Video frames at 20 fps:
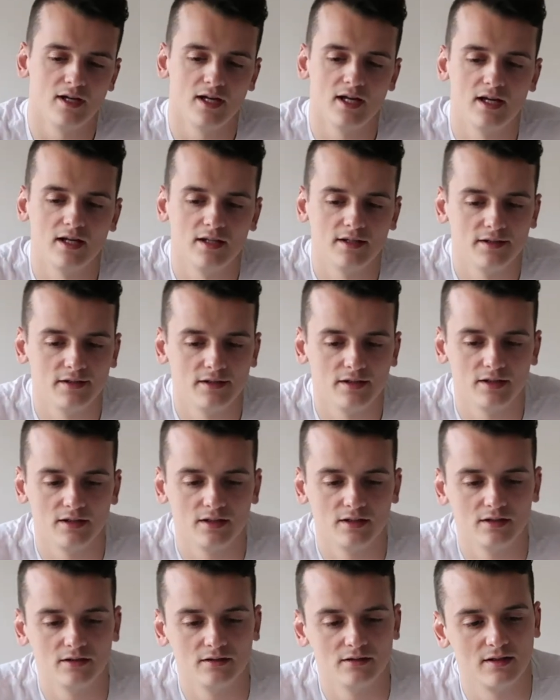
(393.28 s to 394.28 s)
And
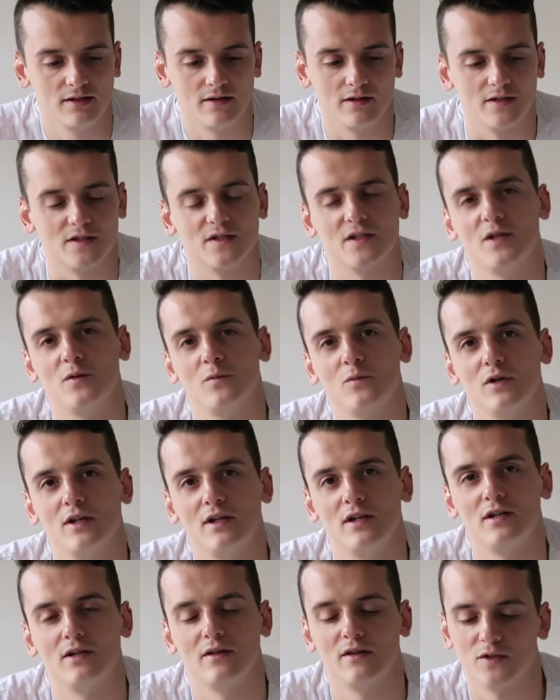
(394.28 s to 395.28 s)
in the same
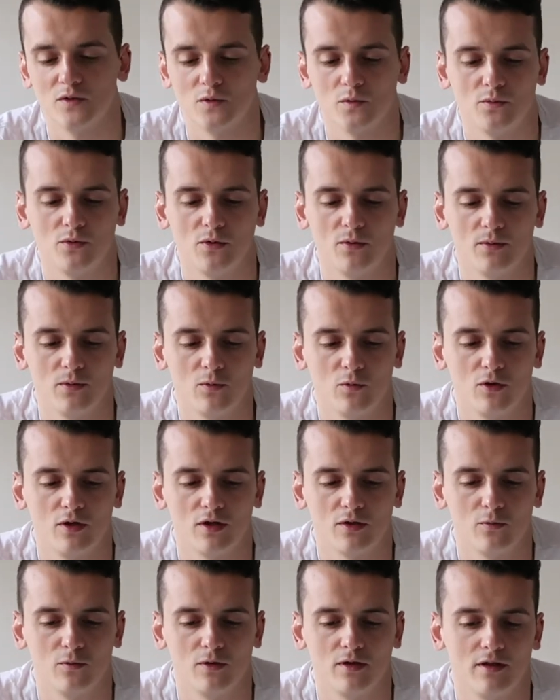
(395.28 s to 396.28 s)
way, this will probably
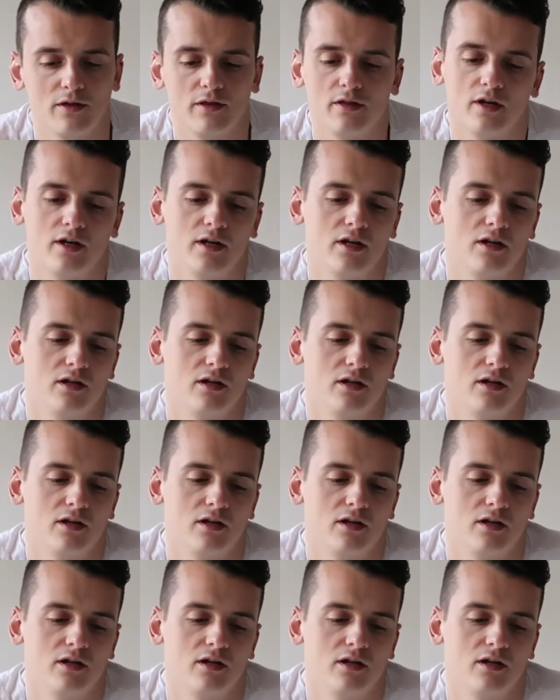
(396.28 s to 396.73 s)
work with